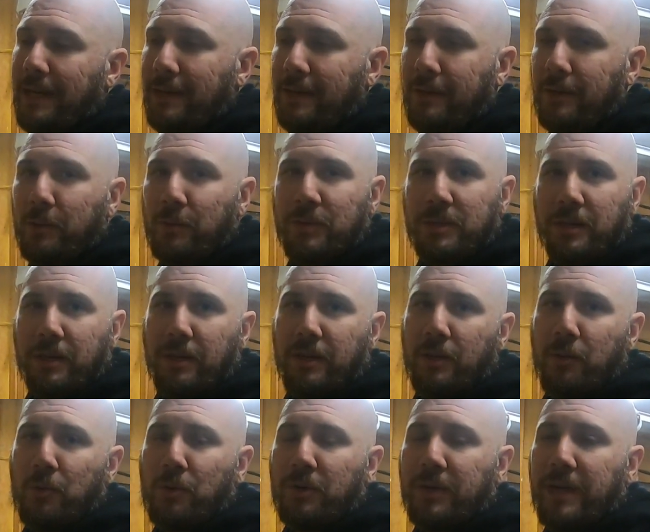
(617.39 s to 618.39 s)
I don't know what's going to
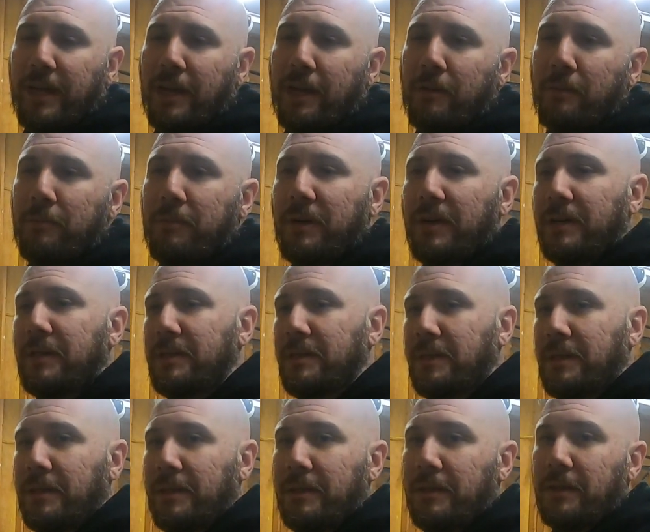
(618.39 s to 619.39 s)
go on yet, but
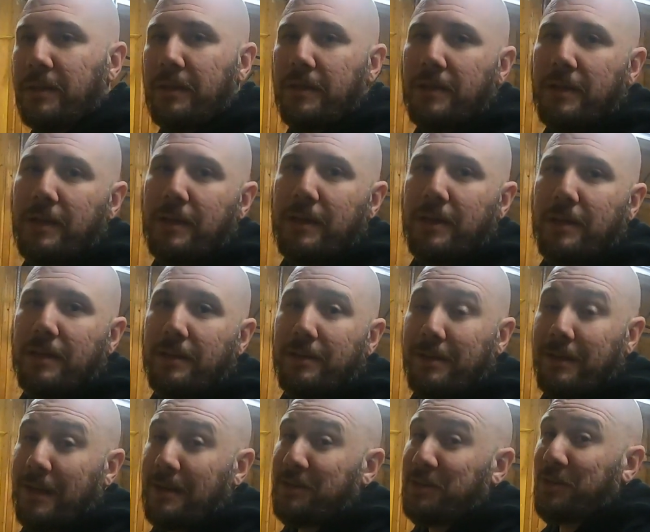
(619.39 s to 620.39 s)

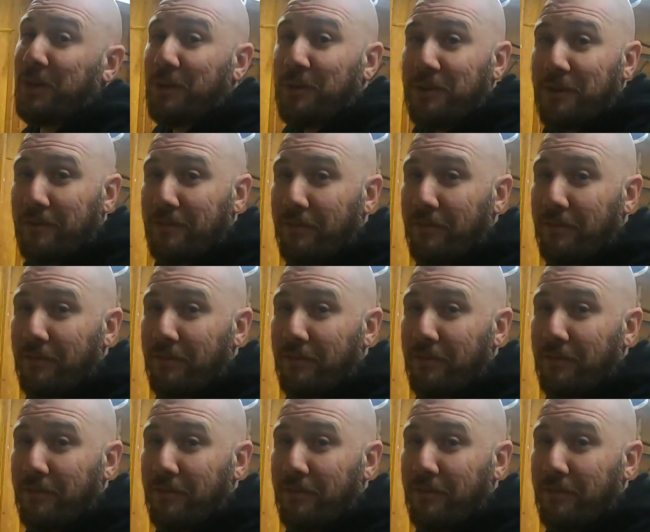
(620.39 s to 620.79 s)
you guys will know.